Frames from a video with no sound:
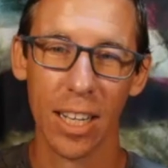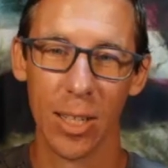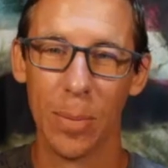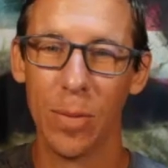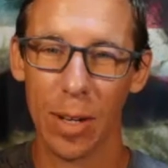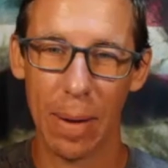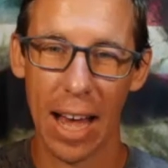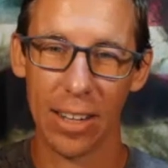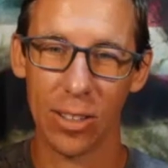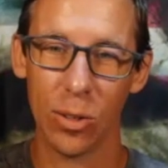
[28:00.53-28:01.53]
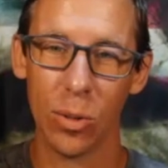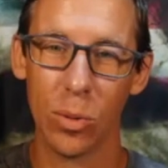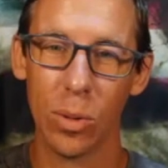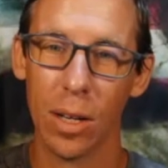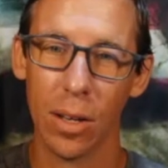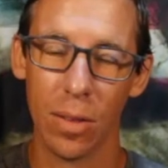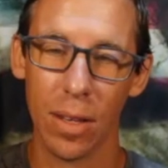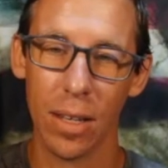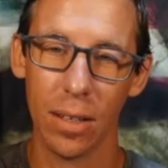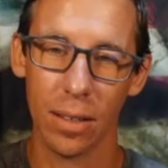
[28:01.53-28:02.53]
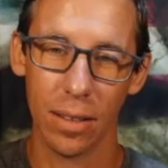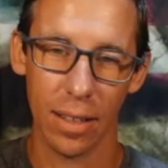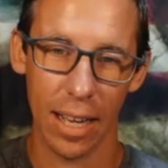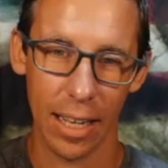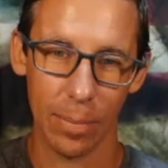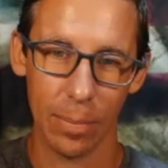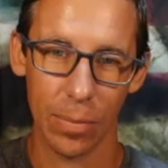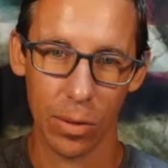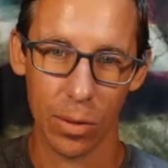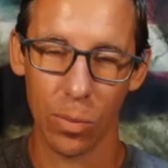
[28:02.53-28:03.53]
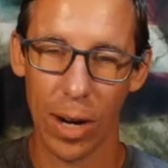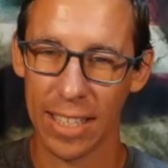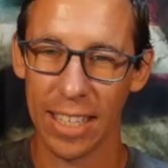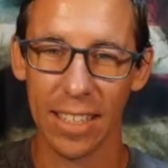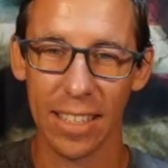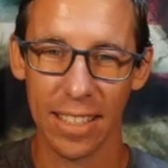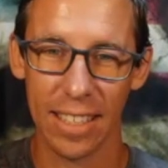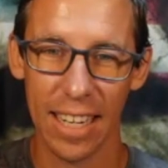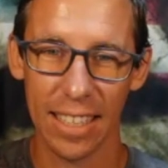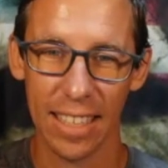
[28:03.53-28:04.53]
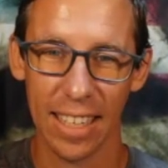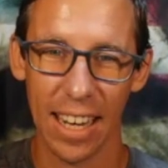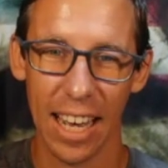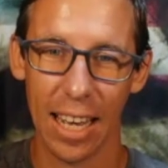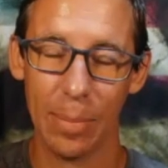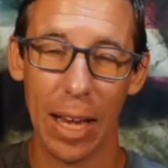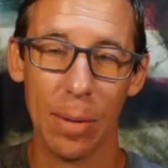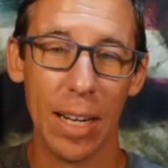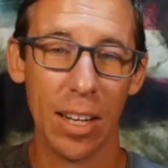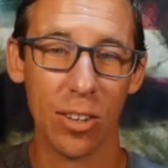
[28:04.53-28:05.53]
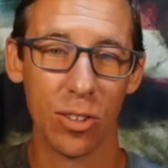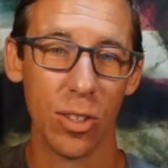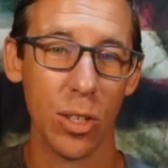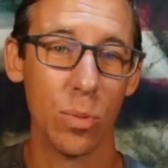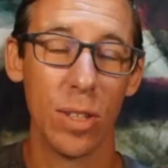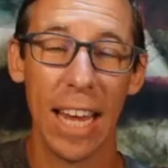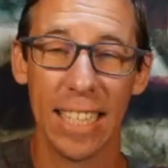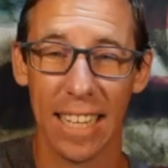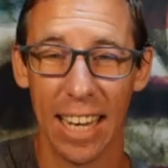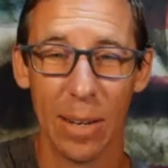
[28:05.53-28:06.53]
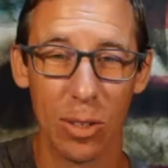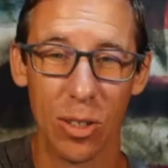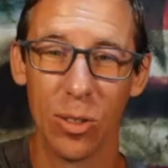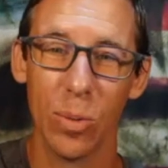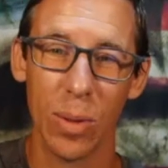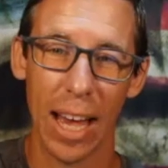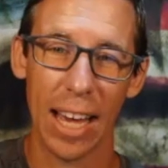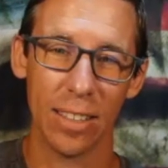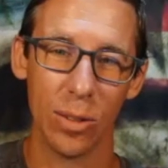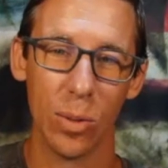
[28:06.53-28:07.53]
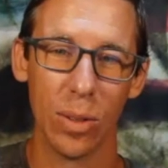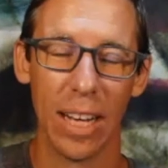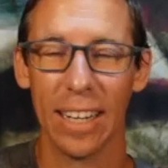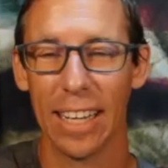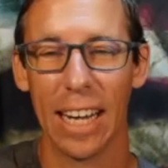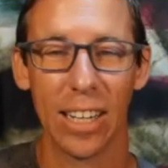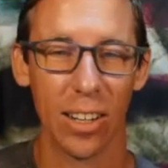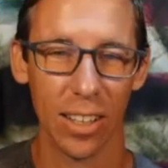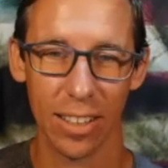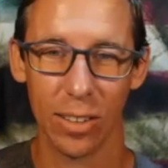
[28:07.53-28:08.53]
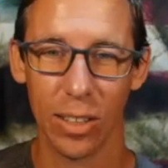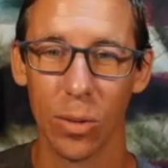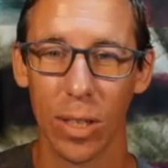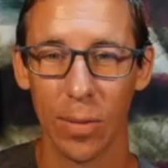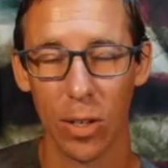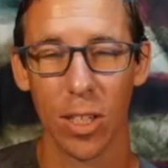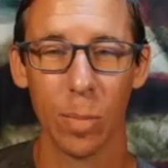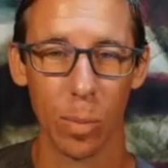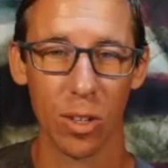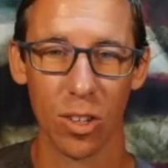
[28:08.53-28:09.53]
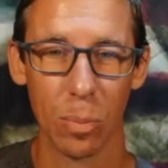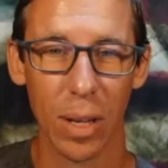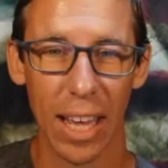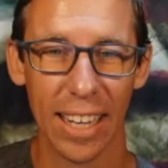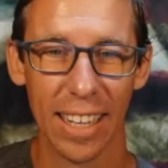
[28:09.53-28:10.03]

to moving back to the um, the rested state um, and making sure that you take time to do that to I, I call it you know giving yourself permission to play